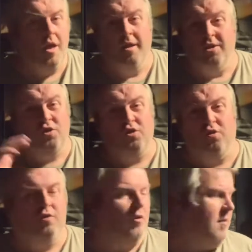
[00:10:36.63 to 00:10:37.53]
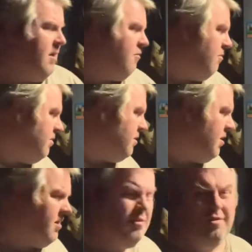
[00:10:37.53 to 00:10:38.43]
Still sorting the room out. The room's,
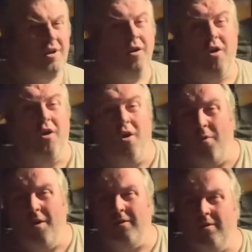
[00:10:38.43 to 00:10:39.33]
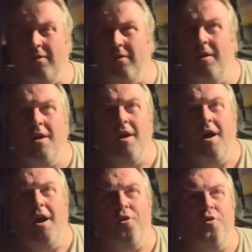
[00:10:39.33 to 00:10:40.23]
I've got a lot of work to do.
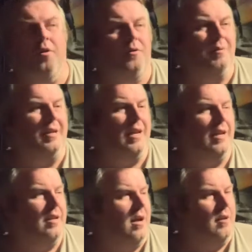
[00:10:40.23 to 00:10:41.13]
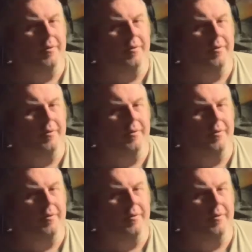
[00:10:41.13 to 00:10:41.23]
I thought I'd be nearly done.